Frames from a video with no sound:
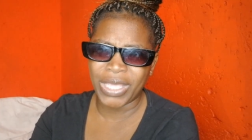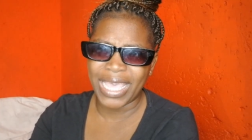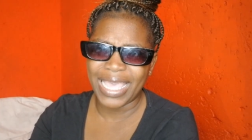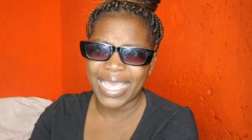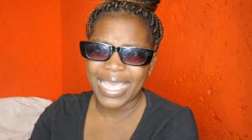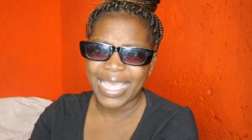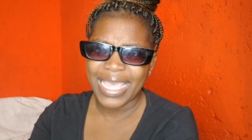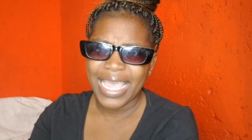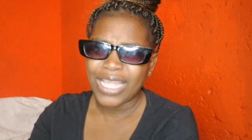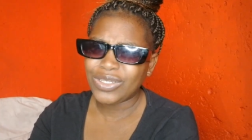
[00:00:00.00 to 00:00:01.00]
Okay,
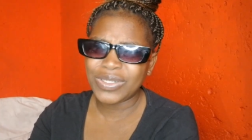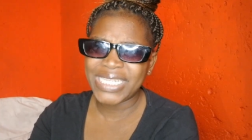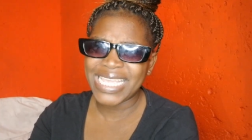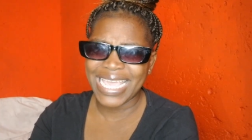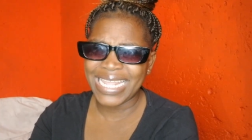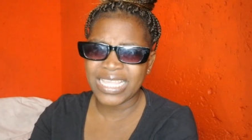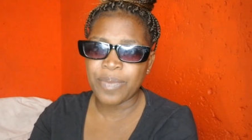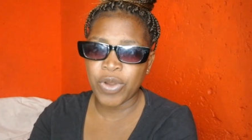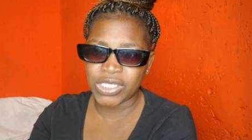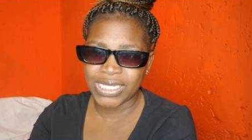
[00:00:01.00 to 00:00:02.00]
don't take
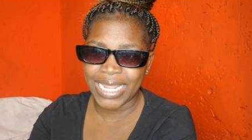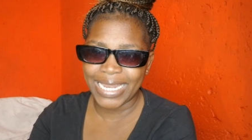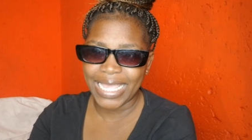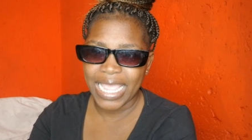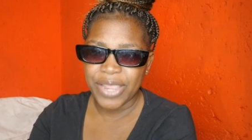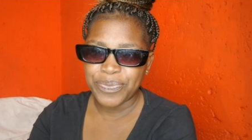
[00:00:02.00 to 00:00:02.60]
anything personally.